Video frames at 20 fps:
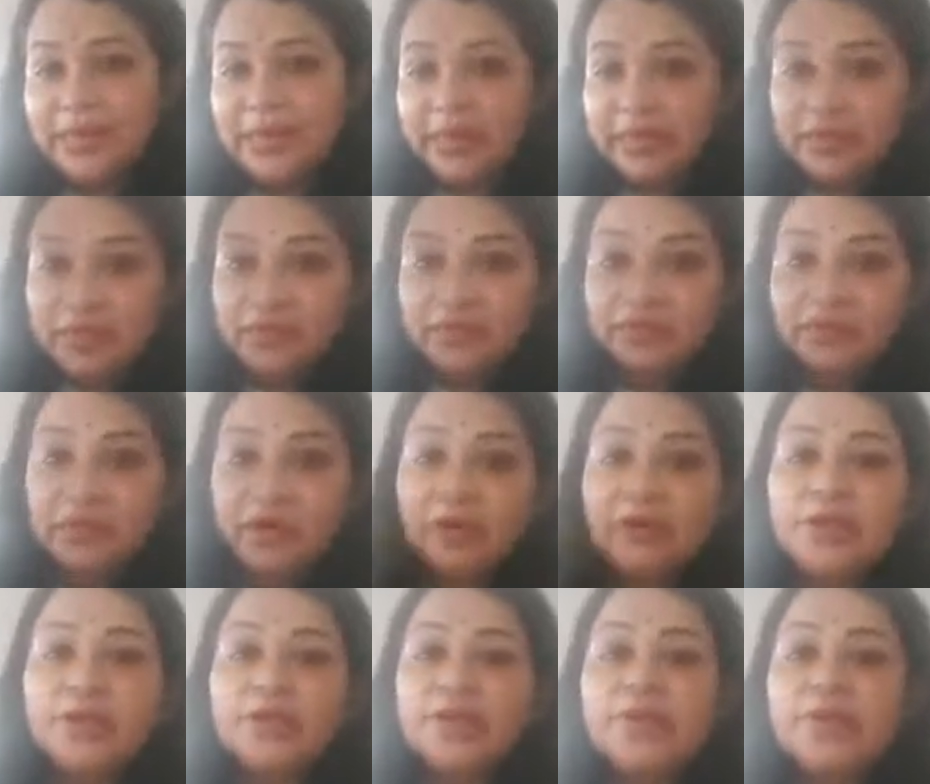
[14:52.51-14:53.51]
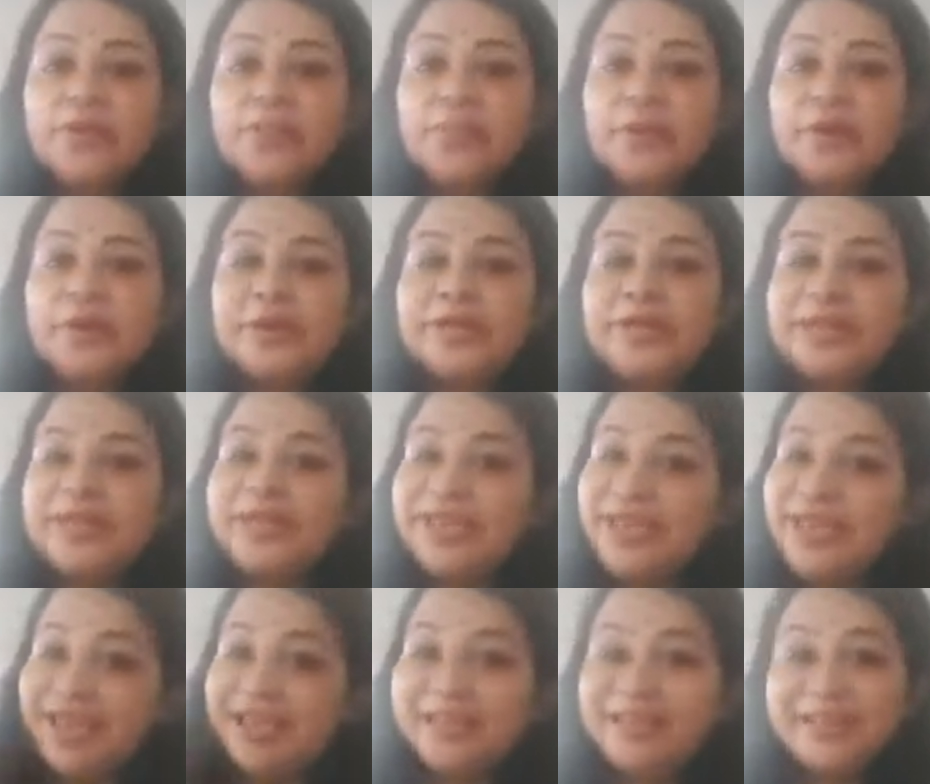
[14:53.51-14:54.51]
it will fall on your body
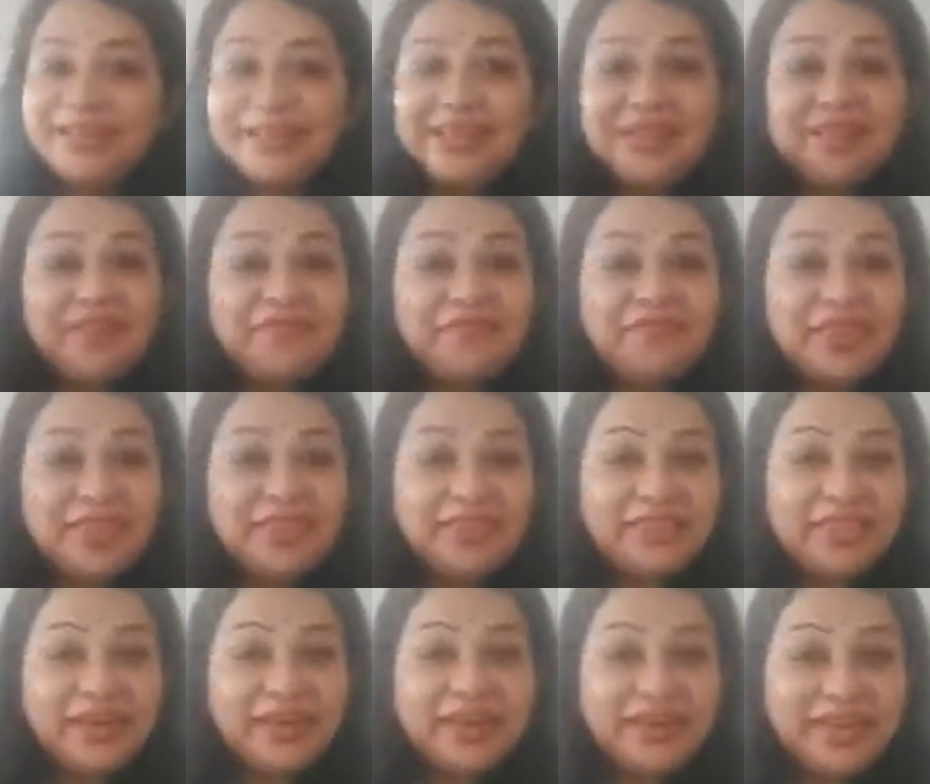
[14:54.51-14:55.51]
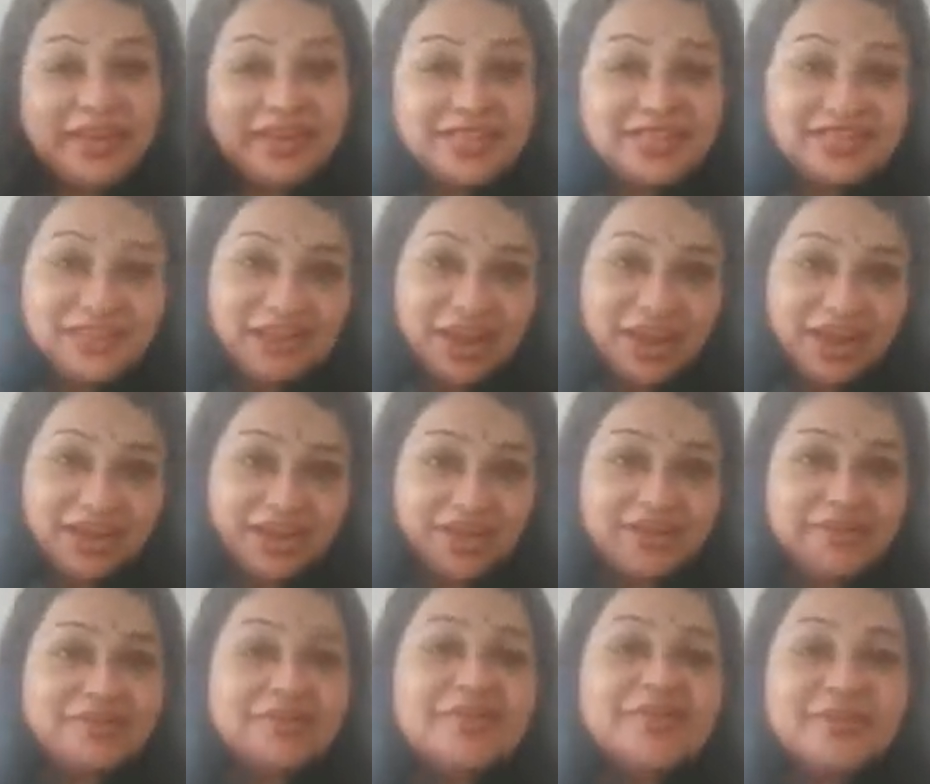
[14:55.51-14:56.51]
and it will infect the
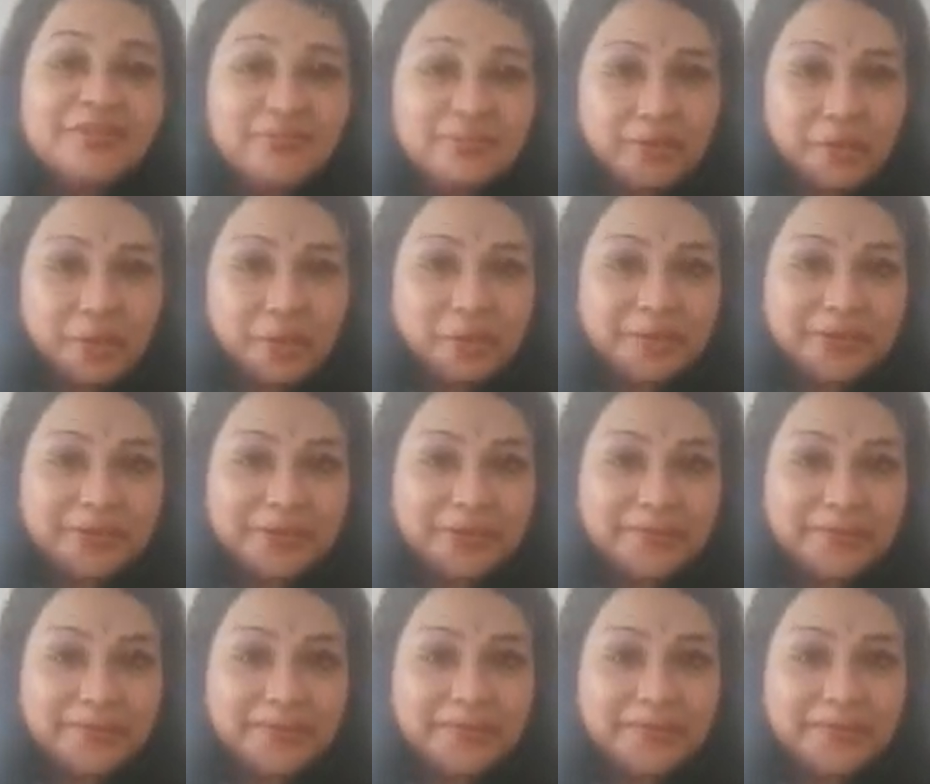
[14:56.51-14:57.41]
entire body.